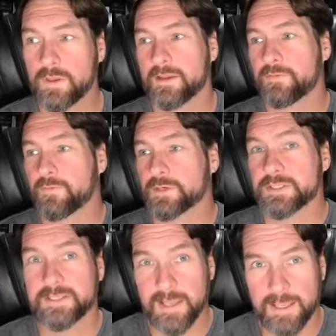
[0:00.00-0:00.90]
you get for
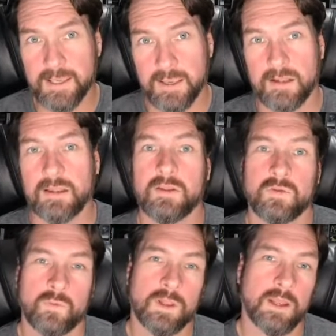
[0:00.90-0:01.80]
staking
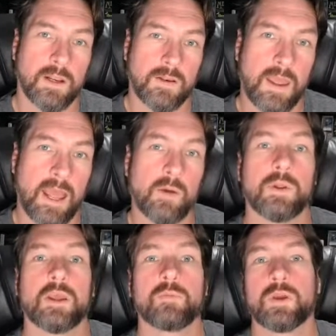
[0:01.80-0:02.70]
is related to how
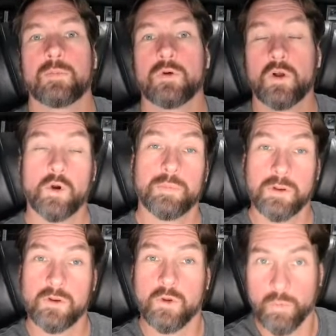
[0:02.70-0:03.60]
many people
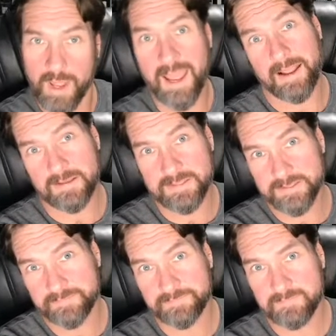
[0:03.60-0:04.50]
open new
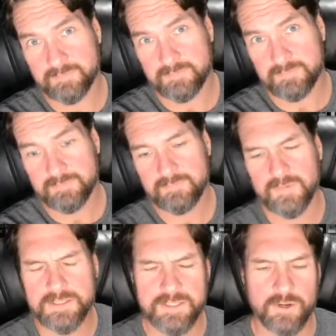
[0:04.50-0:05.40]
packs.
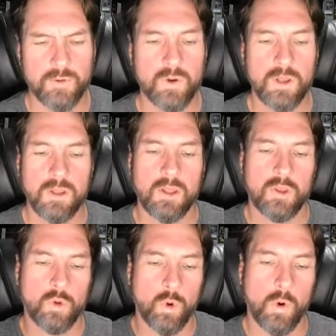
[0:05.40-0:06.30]
So
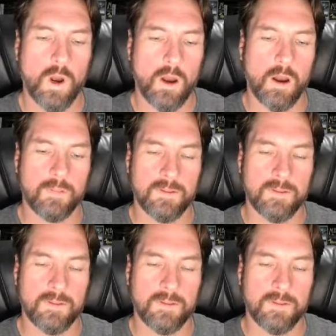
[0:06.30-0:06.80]
you're